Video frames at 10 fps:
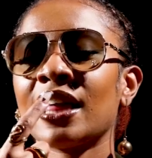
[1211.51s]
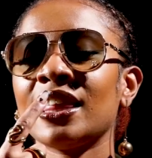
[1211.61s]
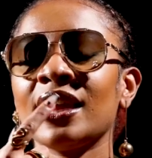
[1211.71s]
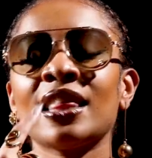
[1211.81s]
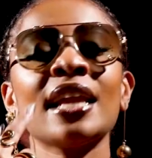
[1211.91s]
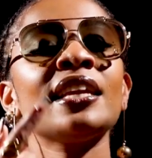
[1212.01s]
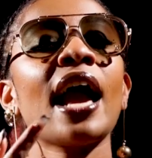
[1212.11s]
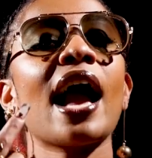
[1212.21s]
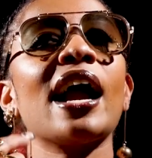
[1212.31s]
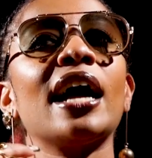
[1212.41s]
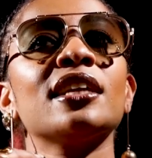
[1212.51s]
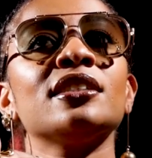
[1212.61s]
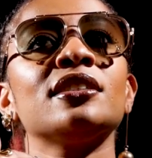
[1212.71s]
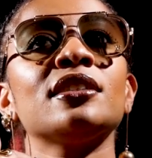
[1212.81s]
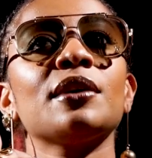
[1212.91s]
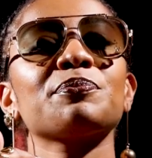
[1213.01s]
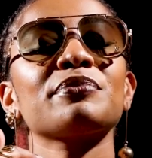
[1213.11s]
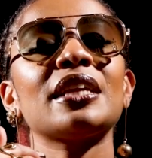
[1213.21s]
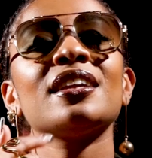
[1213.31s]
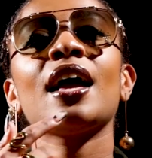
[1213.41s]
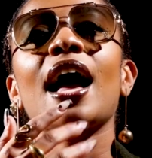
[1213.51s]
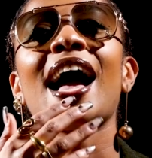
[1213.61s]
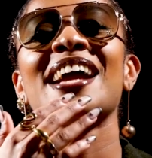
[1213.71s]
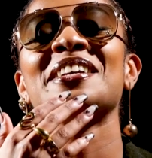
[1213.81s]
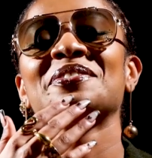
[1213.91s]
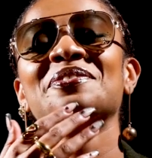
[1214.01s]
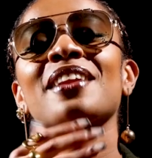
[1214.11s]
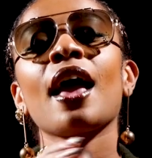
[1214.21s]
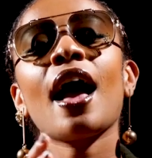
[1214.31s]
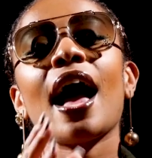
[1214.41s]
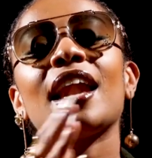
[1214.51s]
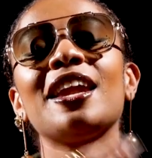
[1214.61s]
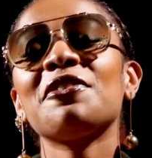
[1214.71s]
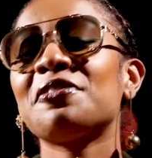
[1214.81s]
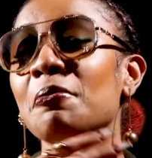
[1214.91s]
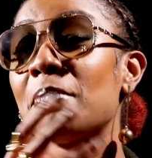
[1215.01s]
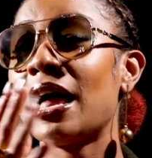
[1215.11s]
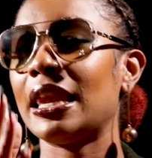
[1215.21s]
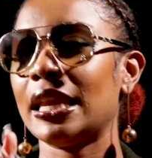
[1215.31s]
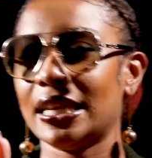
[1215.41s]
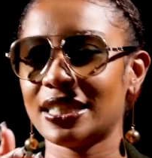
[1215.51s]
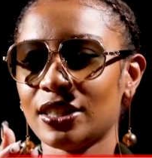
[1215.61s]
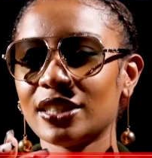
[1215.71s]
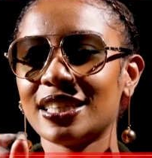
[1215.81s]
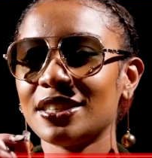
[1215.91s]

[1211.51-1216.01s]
I think that day I I left the bar late, so I was